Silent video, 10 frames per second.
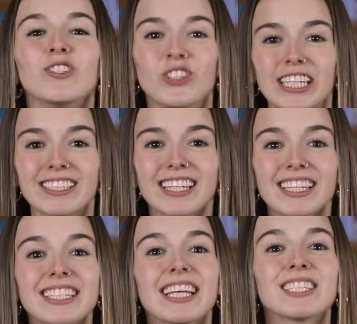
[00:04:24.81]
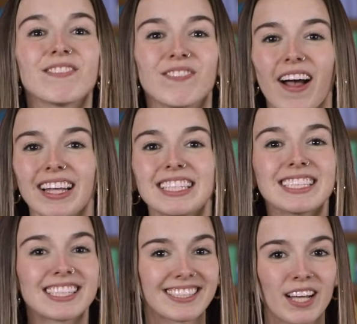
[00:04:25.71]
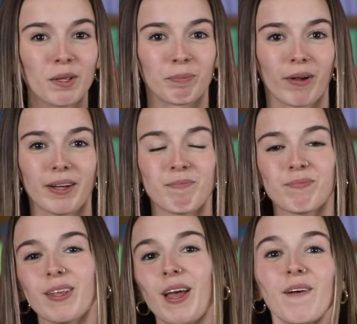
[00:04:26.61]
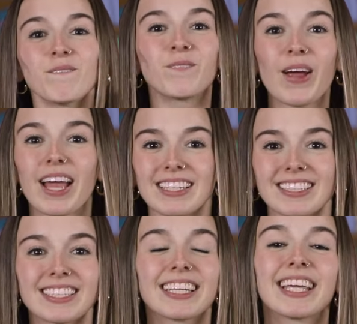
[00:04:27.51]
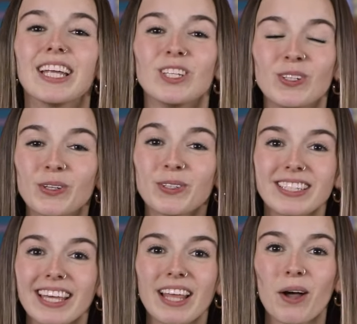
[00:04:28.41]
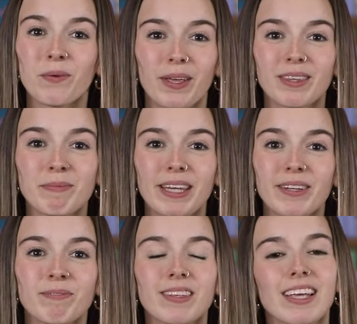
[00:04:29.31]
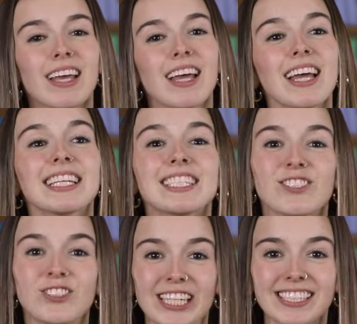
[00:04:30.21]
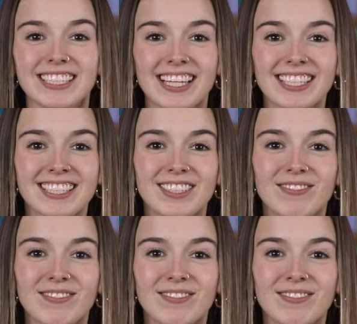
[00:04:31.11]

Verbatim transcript: Jesus is fun to celebrate. Friends, can you say that with me? Jesus